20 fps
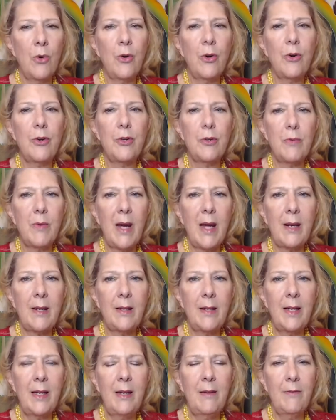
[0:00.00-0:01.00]
owner
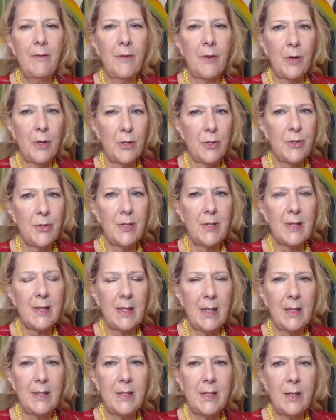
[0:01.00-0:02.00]
directly
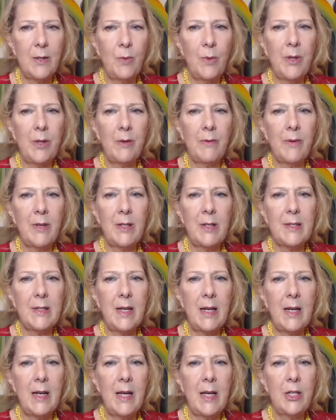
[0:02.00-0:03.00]
versus listed with a real
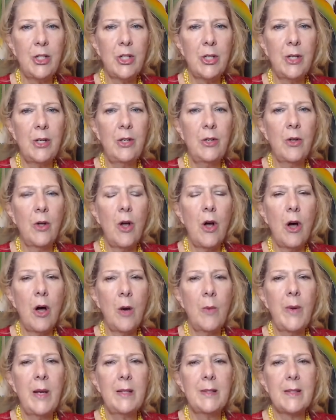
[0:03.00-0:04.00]
estate agent, you'll
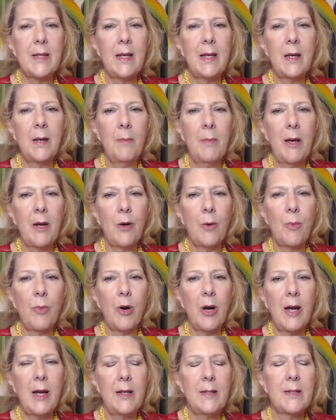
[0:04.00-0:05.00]
always get a better
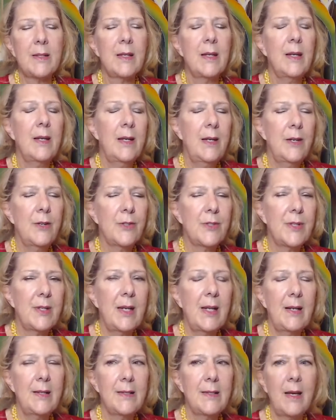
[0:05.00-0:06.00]
price. Here's
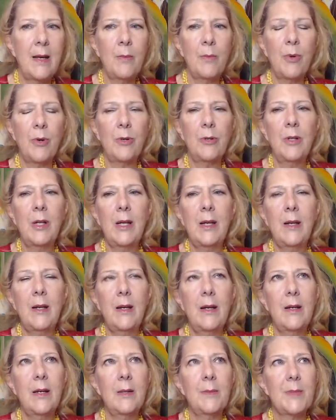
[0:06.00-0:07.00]
an example.
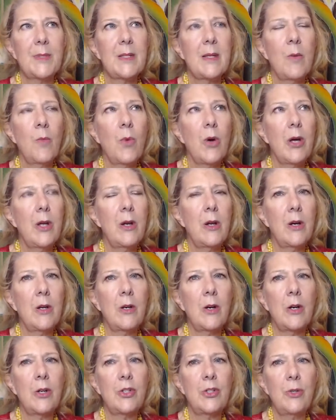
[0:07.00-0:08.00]
Someone
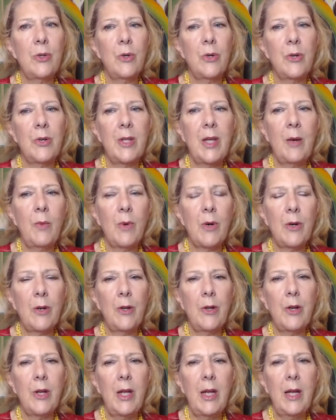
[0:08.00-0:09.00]
on our tour, they were
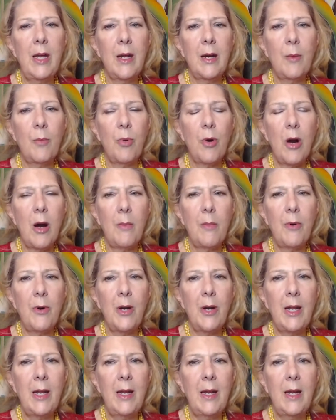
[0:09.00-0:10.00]
looking at a
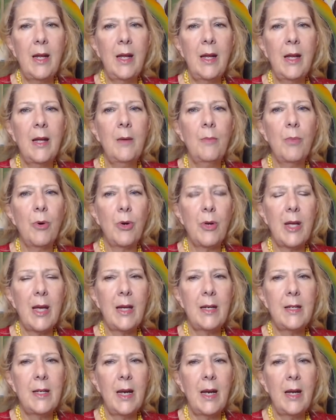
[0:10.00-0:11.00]
property in
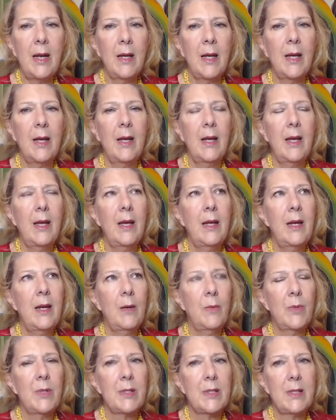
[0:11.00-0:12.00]
Boquete, and
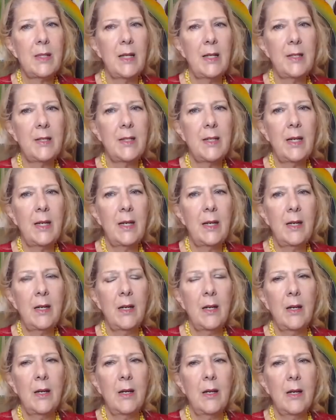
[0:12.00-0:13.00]
it was
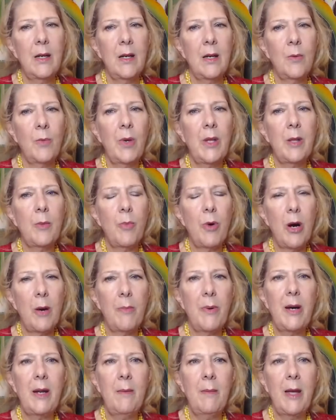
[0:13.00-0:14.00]
listed with a
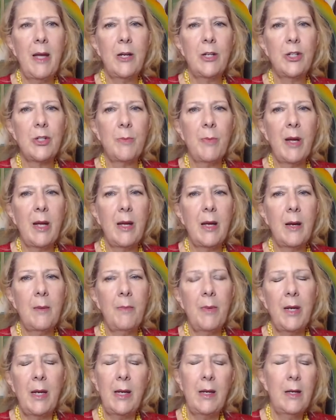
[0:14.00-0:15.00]
property management
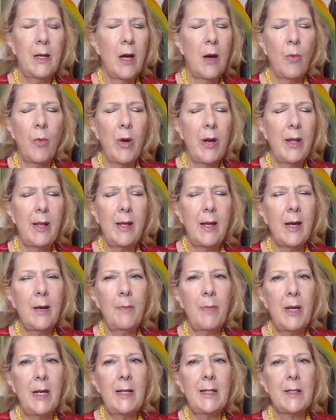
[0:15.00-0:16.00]
company, not one of the
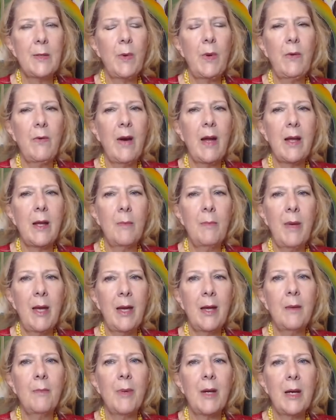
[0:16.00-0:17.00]
companies that we
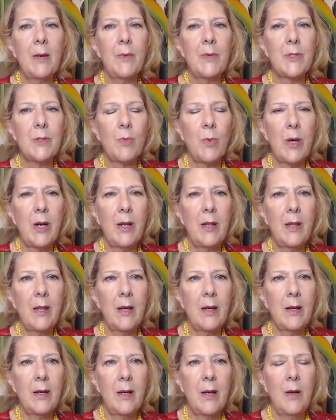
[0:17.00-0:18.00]
recommend, but it was one of
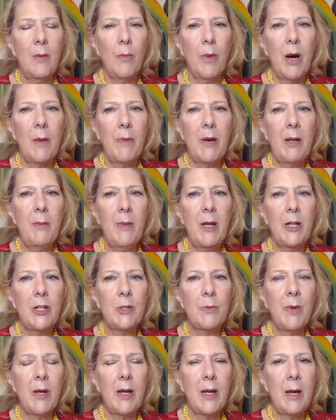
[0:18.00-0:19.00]
the property
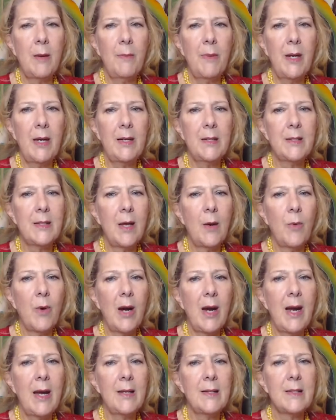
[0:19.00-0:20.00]
management companies. They
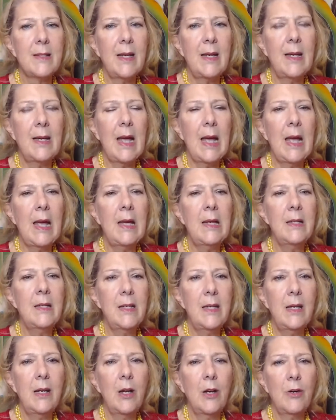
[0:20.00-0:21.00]
were asking
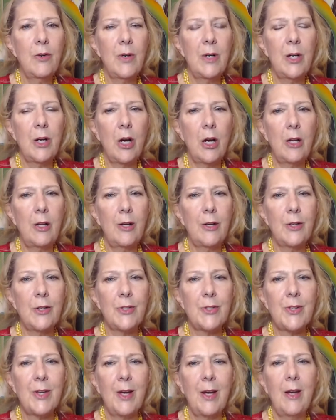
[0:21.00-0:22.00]

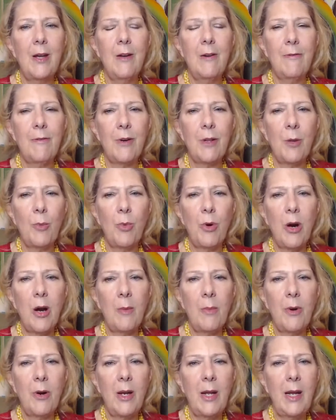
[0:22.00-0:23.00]
$1,800 for the
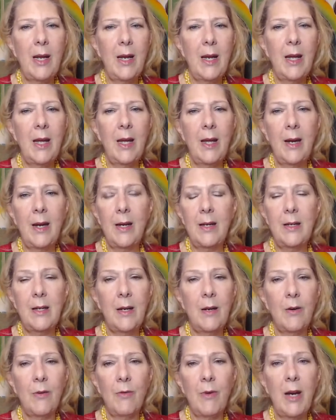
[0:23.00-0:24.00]
property, and it
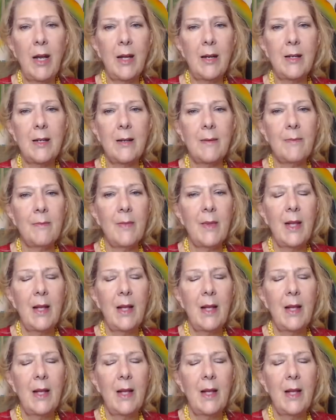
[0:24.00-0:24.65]
didn't rent.